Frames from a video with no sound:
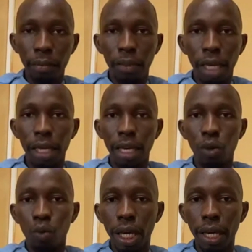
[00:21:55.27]
by
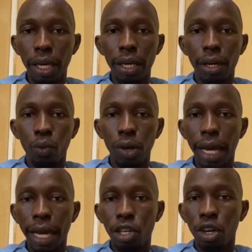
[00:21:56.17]
reacting
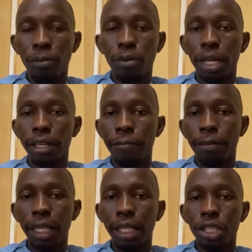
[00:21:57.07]
in a way
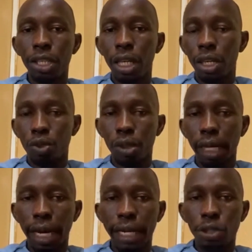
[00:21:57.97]
we end up for
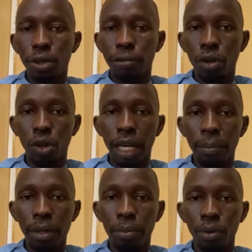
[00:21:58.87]
infringe
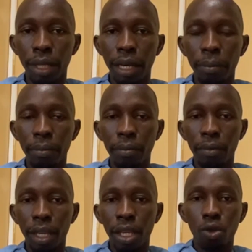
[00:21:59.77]
into the rights of
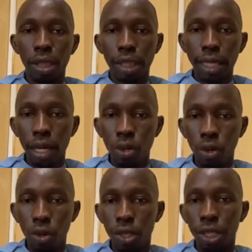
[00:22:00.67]
other people them,
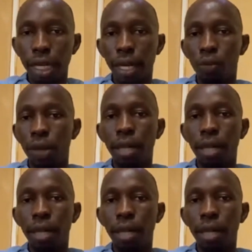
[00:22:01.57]
into the